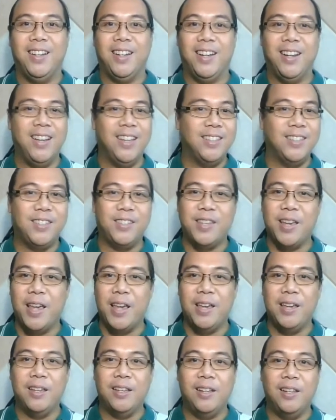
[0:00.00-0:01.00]
He didn't
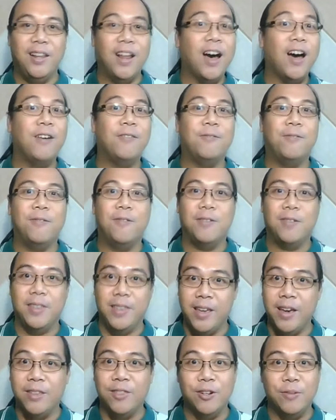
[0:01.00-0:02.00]
say, love
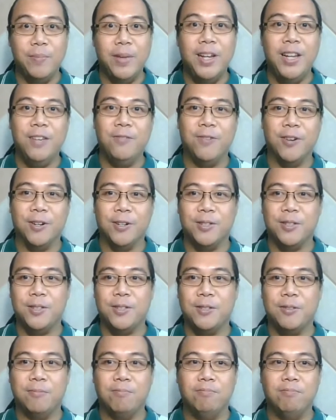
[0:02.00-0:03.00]
the other
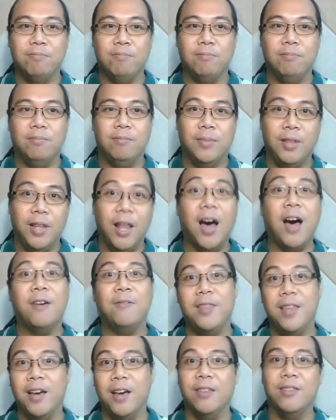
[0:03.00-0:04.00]
believers,
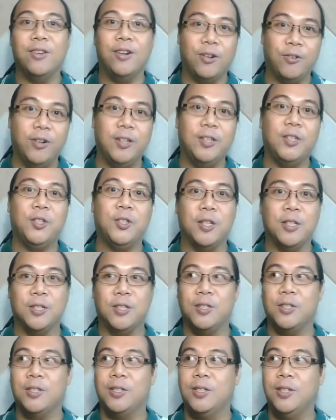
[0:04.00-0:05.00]
love the other
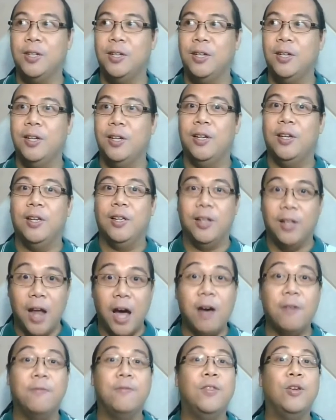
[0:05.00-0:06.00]
Christians,
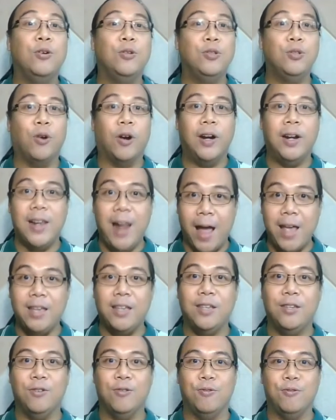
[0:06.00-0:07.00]
love those who are
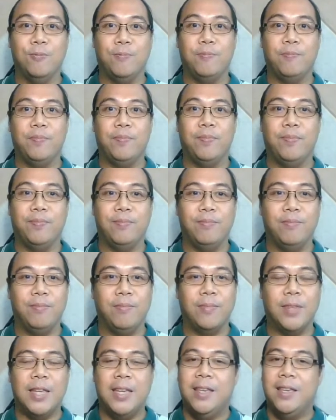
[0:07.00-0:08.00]
like you.
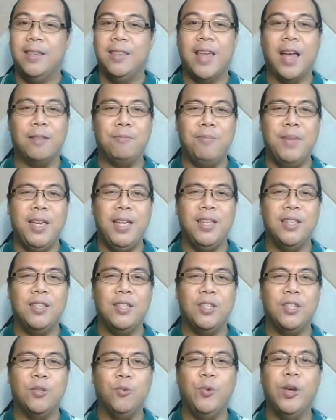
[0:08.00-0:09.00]
That
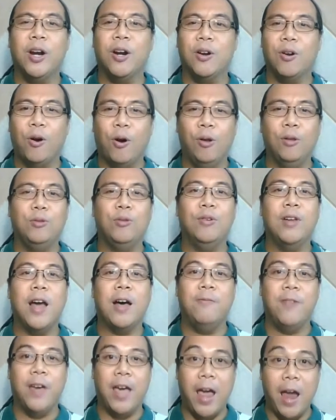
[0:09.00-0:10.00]
means we are called to
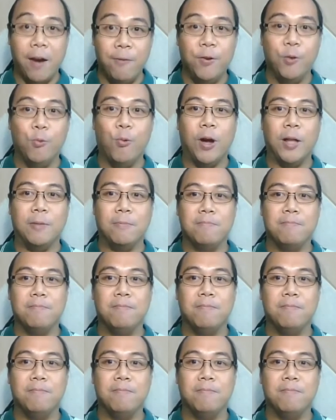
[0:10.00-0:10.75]
love everyone